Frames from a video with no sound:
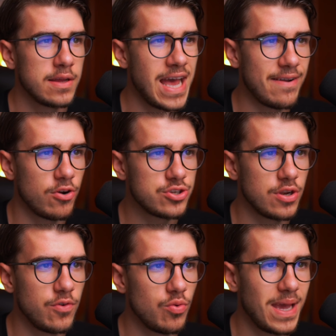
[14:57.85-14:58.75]
That
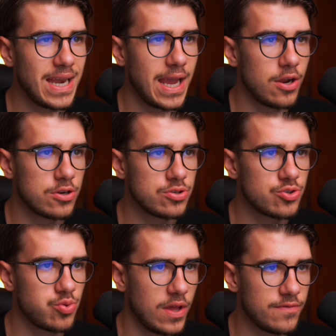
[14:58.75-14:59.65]
version of you made
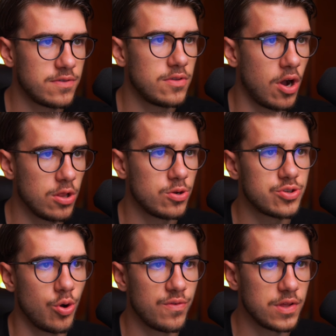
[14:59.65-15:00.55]

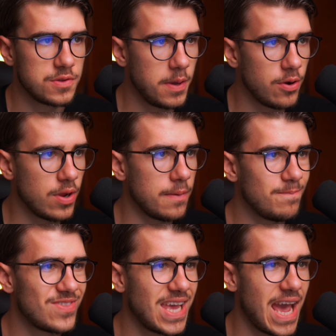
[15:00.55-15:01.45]
$812 over this
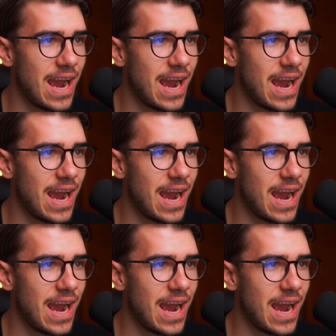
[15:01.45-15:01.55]
period. The